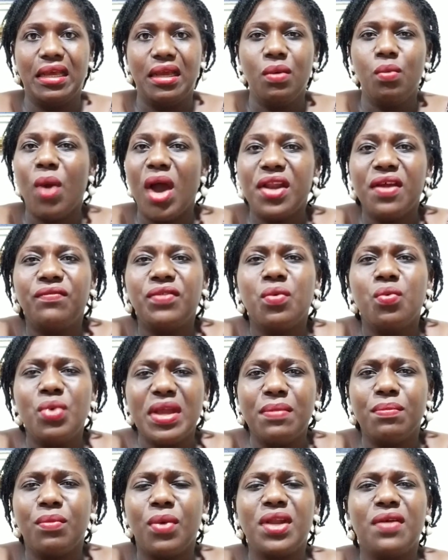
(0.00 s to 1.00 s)
One of the
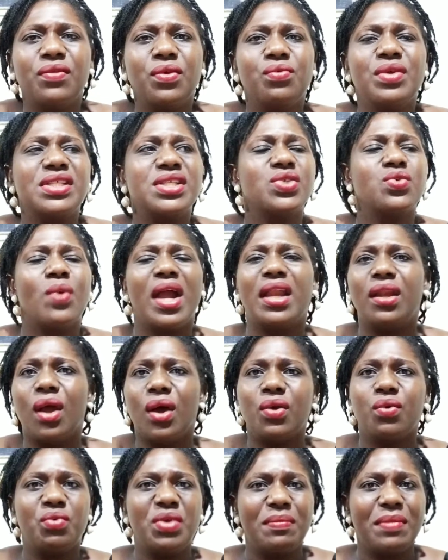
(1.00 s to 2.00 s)
reasons why a
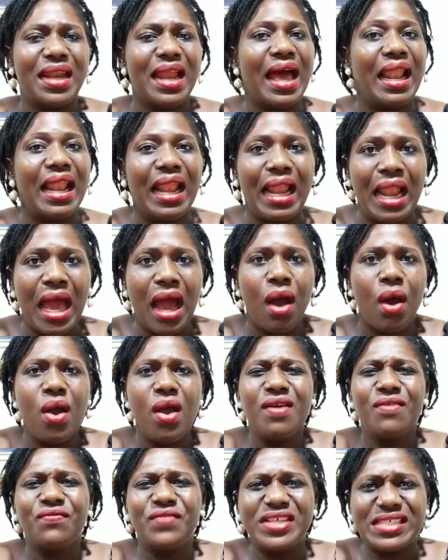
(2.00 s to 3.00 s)
lot of women allow
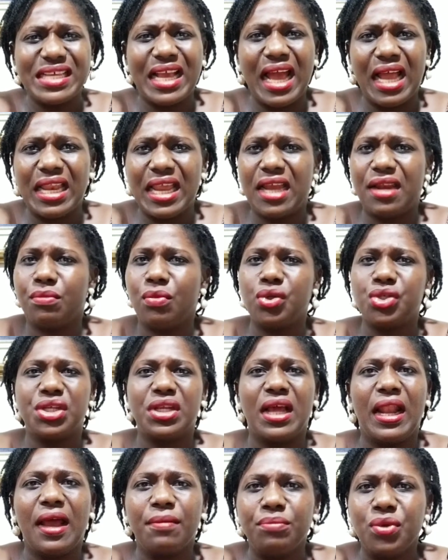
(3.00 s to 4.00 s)
physically and
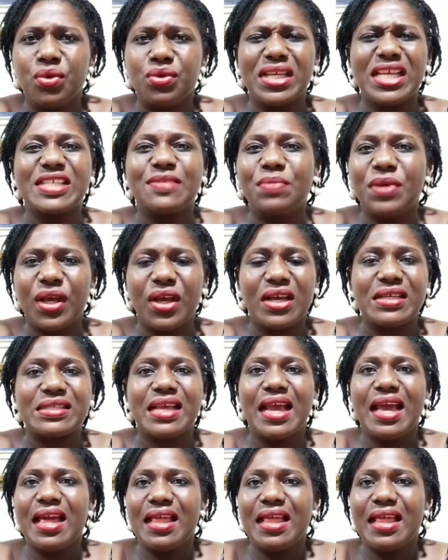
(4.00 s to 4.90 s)
emotional abuse is because